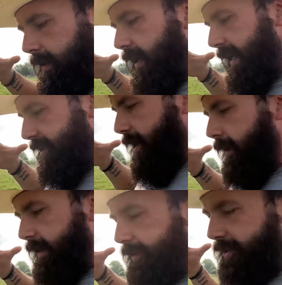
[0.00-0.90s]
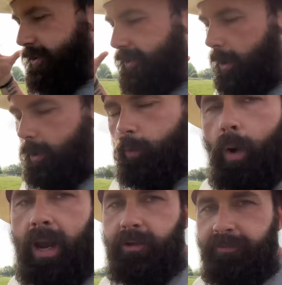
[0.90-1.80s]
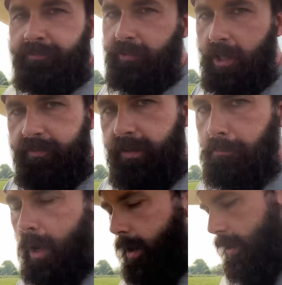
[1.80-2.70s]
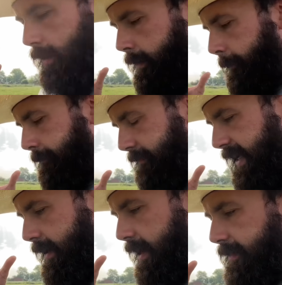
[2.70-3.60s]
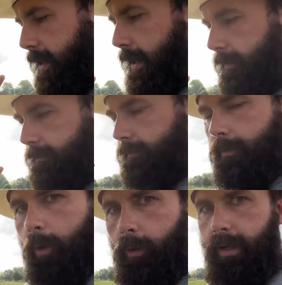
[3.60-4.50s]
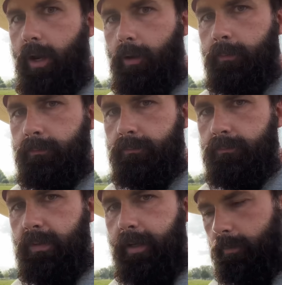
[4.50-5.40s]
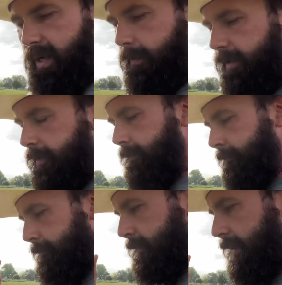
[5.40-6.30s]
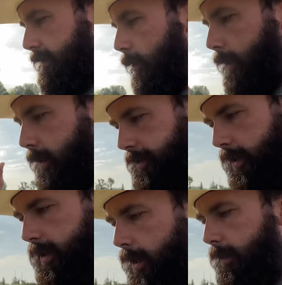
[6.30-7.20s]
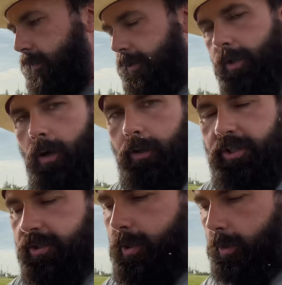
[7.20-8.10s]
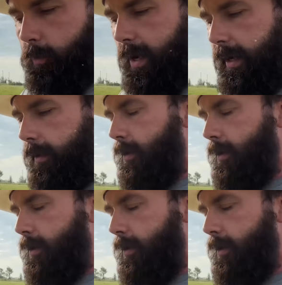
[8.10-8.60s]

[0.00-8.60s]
I saw this stark white, fluffy ball, and I thought, Oreo had her babies. Oreo's our goat. You saw her. She's stark white.